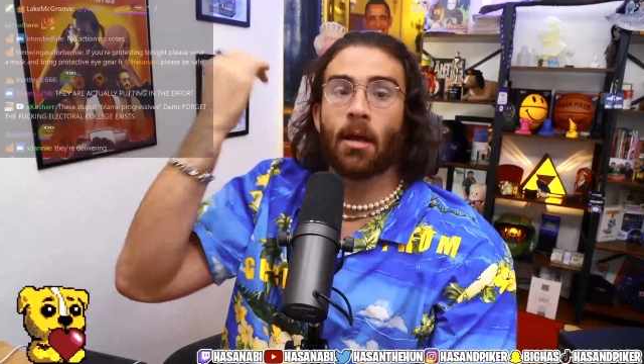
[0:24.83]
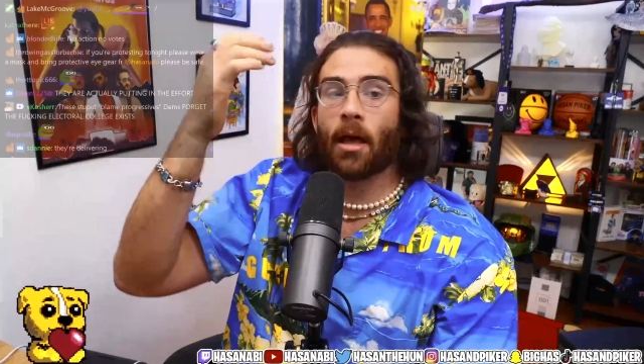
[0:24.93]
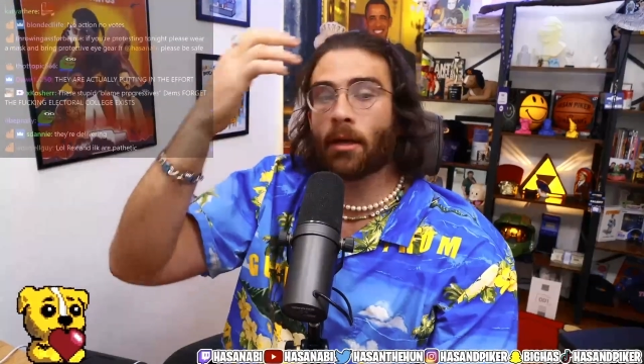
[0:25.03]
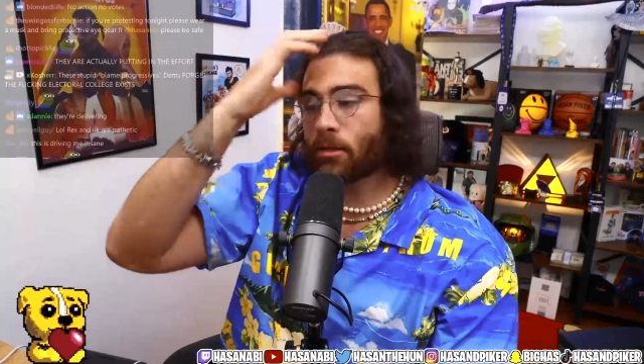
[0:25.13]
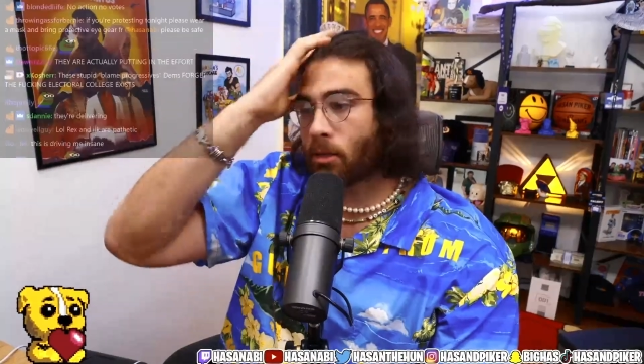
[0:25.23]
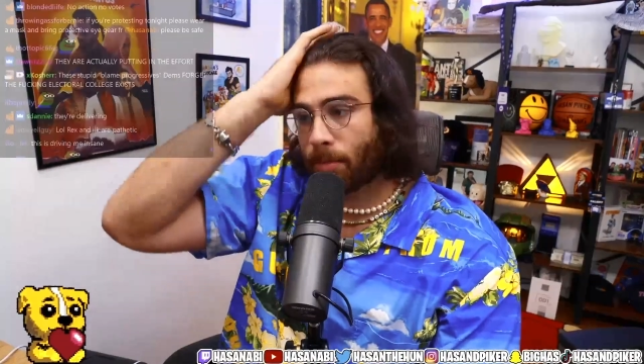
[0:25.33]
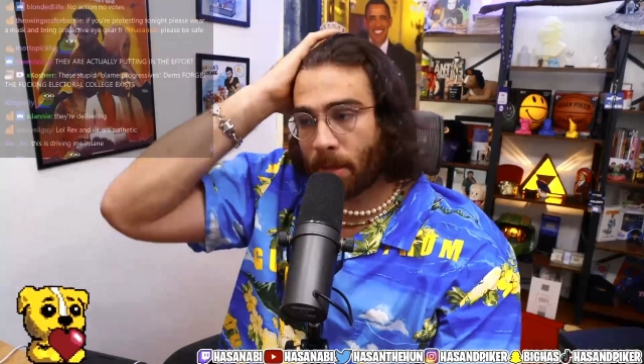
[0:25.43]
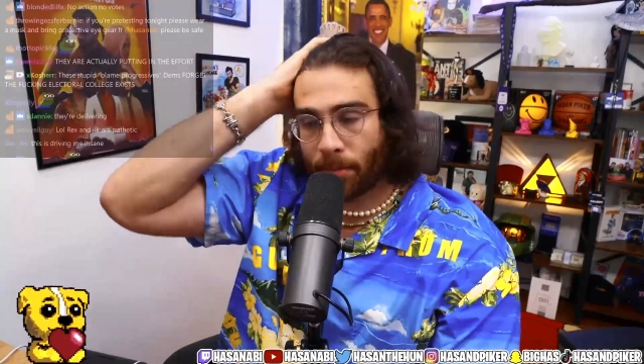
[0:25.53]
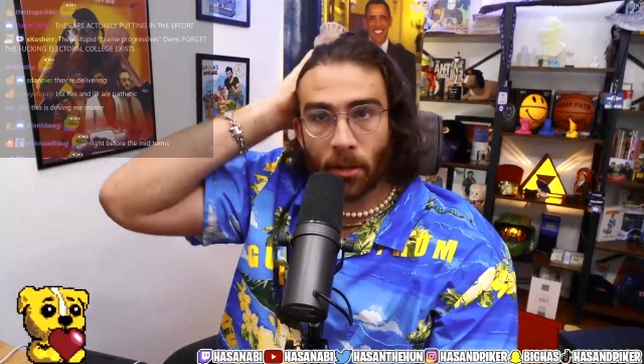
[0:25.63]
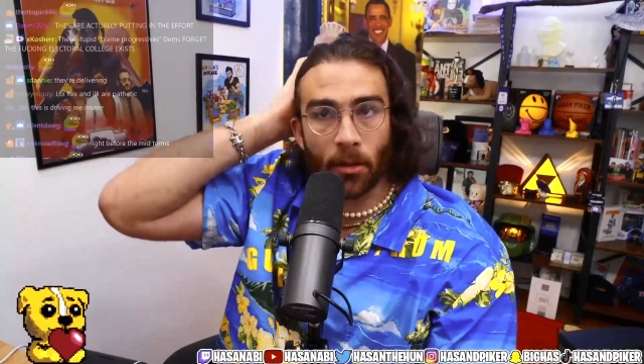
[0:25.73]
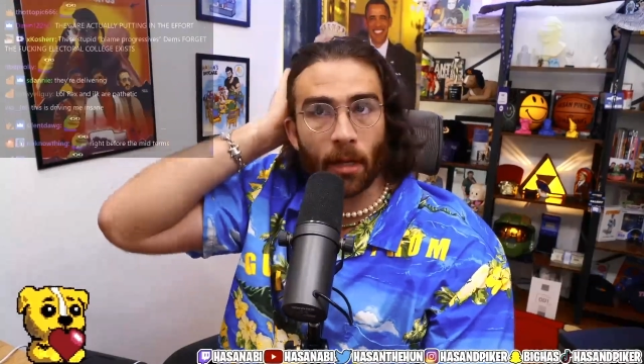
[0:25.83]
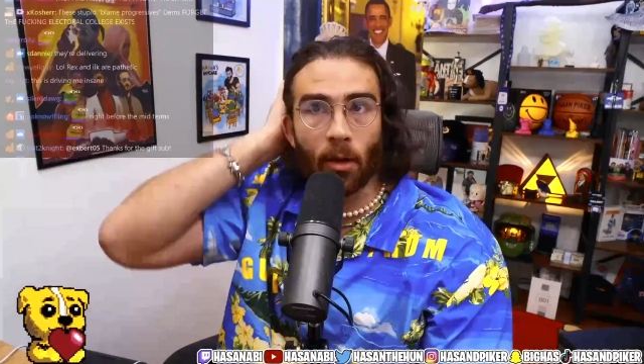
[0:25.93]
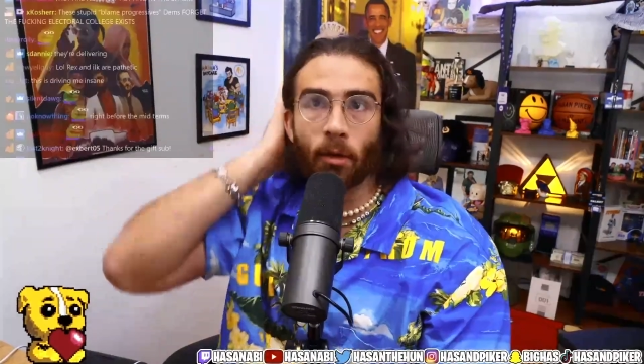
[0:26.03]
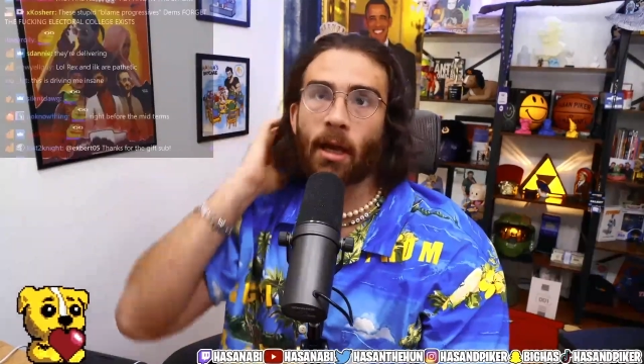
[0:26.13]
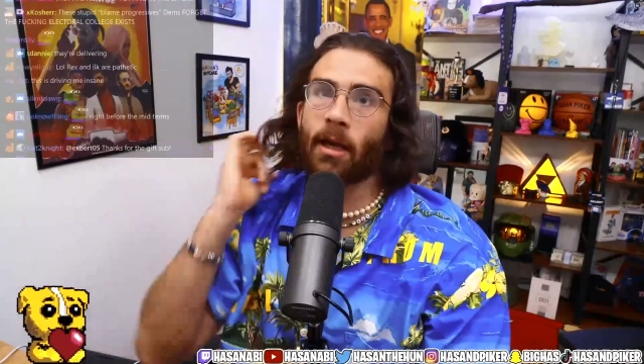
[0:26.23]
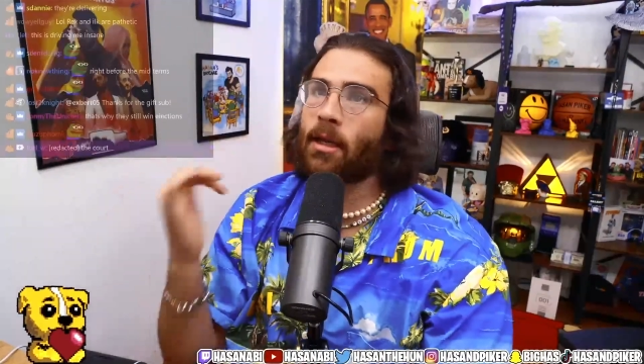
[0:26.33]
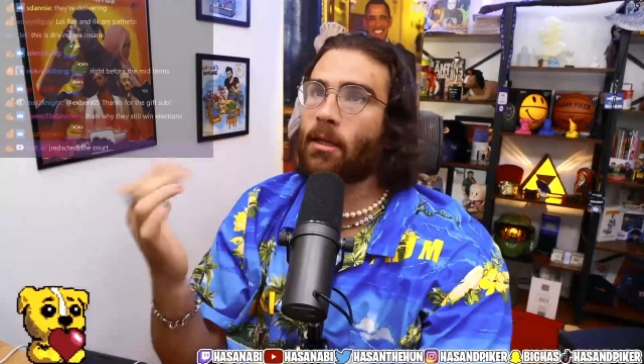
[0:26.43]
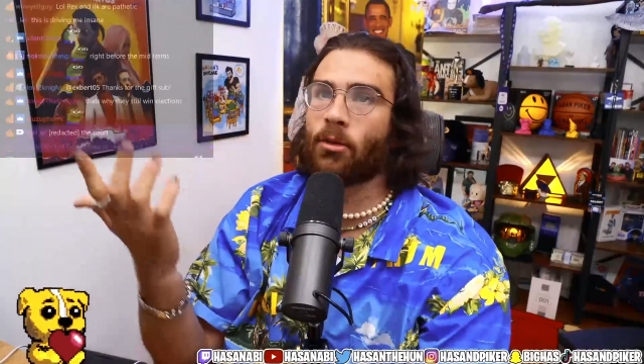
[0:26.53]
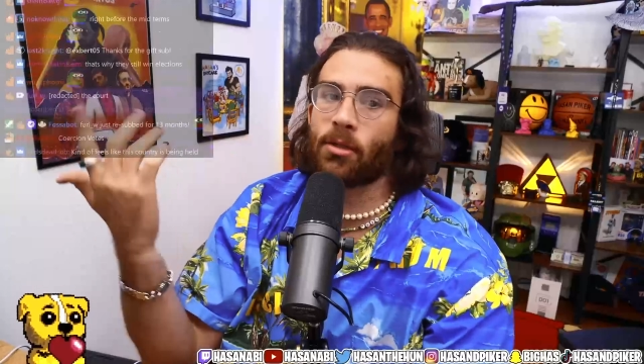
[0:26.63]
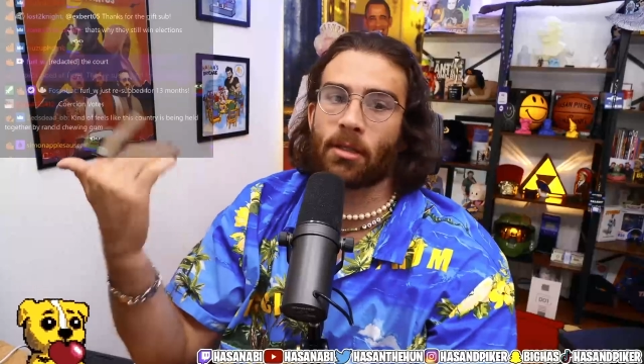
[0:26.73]
And until people are like, okay, I can't
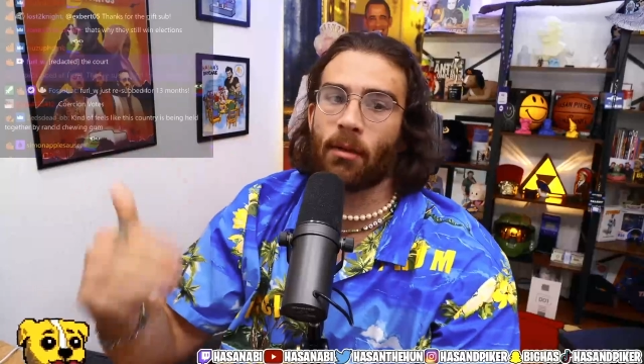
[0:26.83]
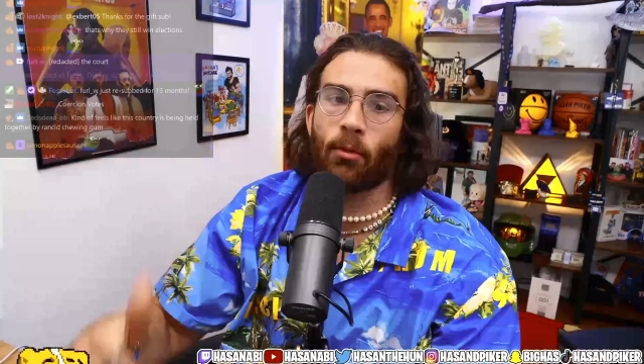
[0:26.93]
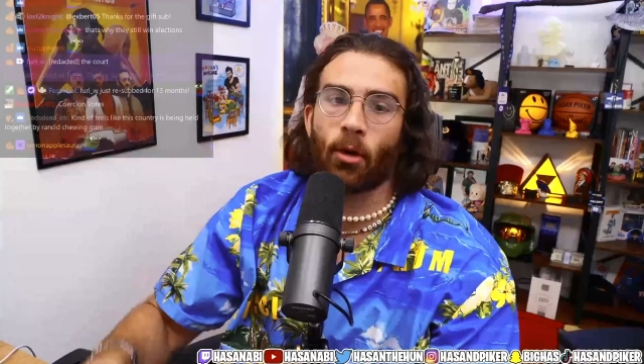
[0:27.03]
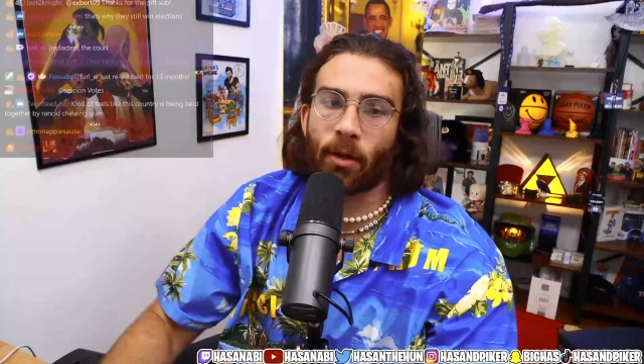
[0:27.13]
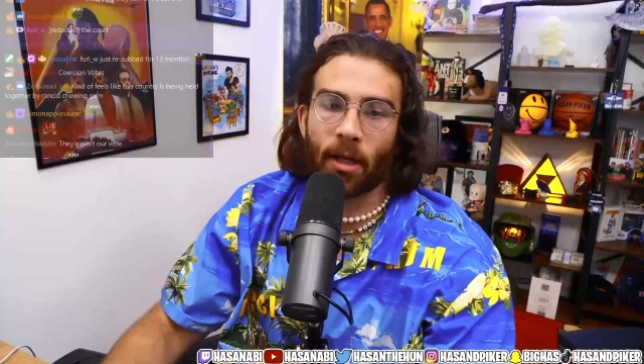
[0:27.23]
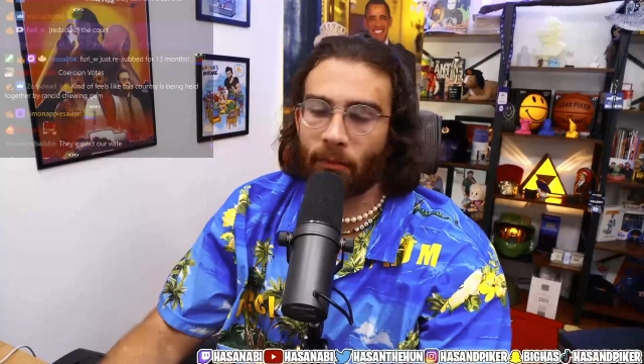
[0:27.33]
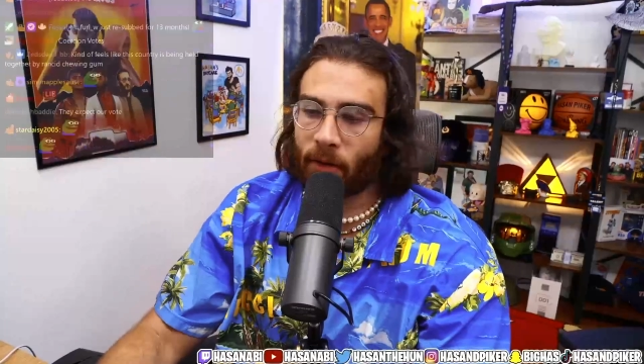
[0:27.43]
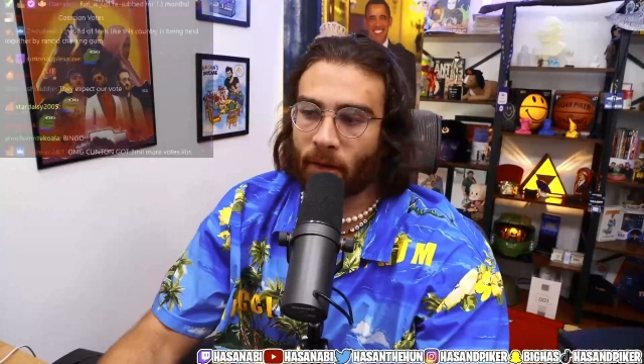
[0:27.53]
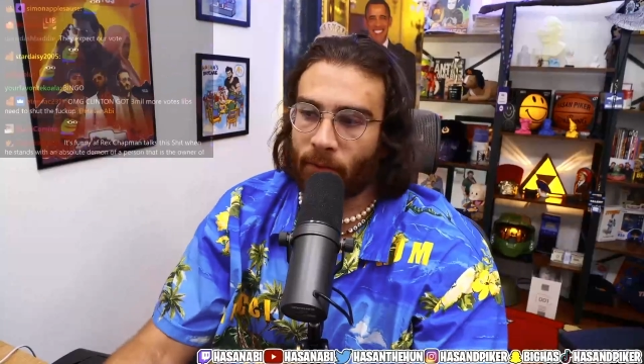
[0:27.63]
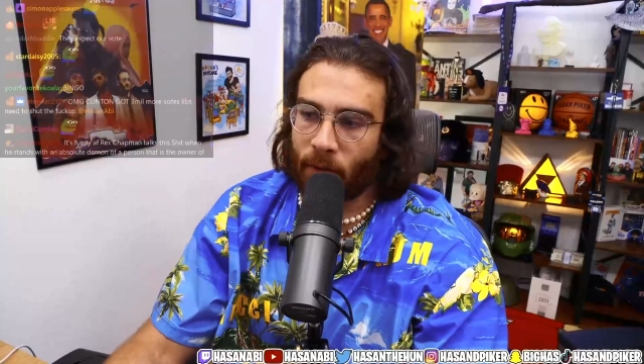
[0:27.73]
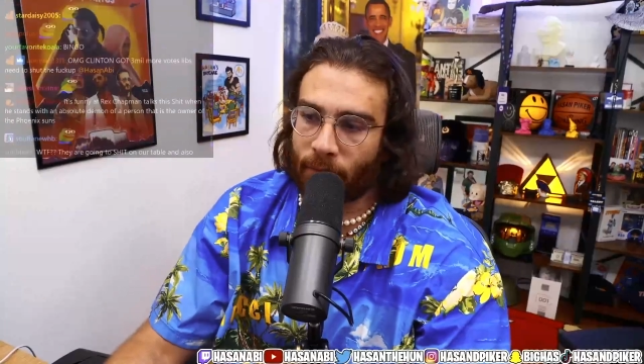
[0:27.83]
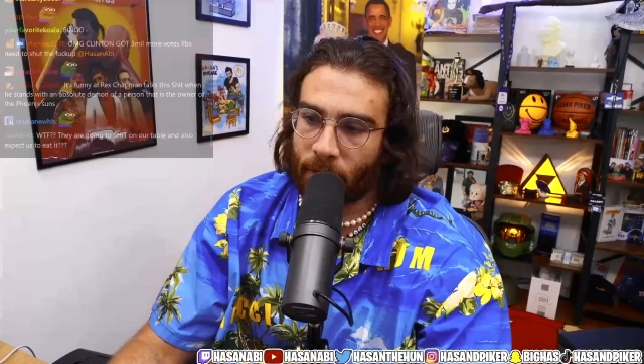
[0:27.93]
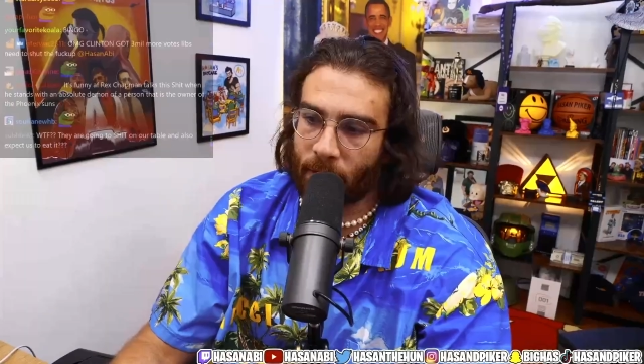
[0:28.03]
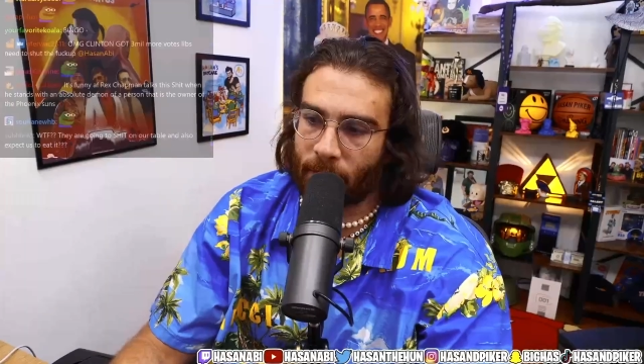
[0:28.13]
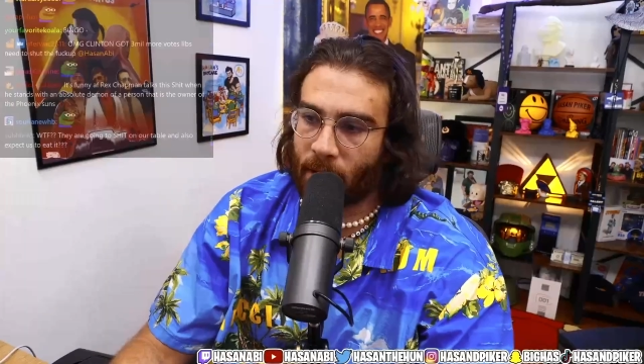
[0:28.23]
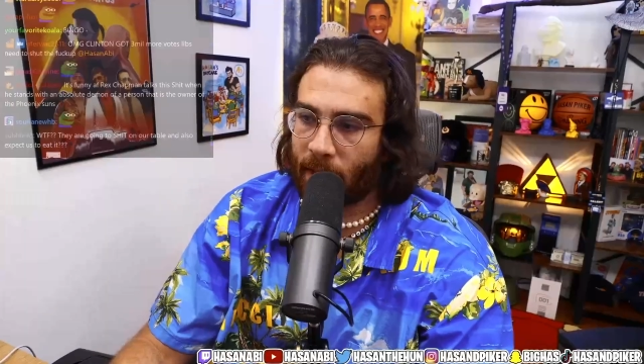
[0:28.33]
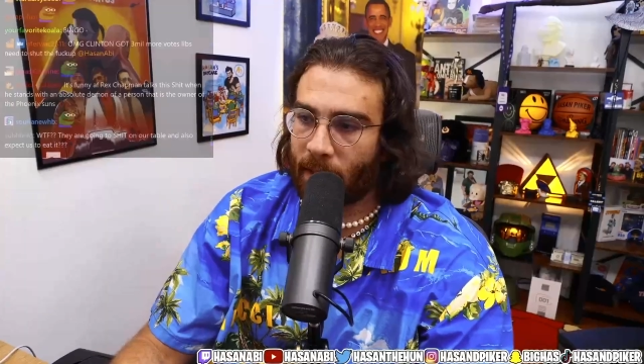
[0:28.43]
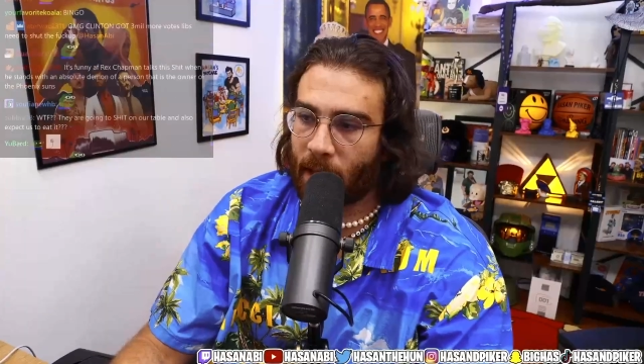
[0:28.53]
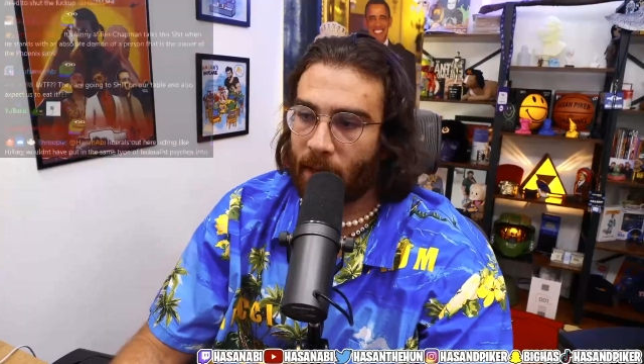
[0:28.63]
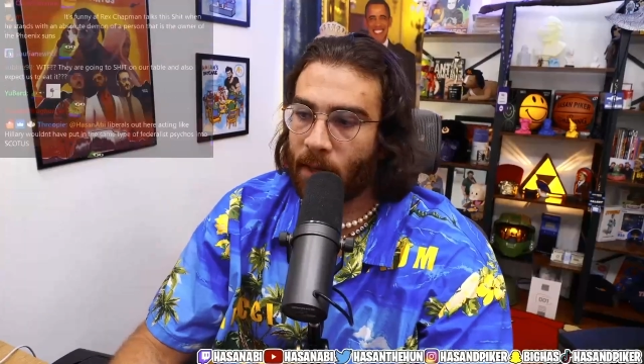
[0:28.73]
do this anymore. We got to fucking vote for a Democrat
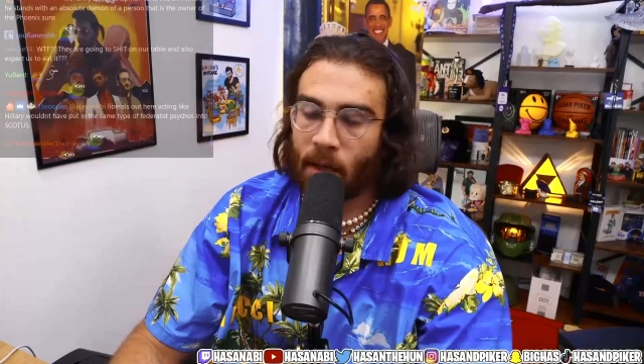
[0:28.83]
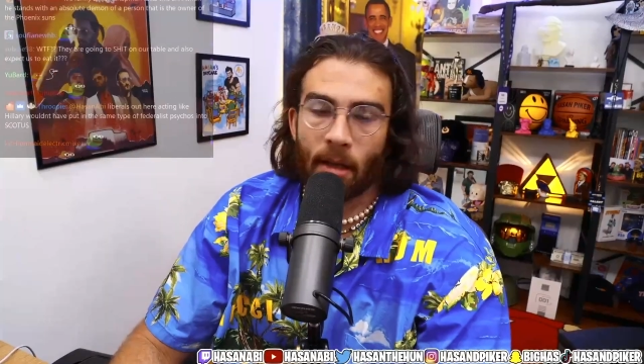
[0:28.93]
again.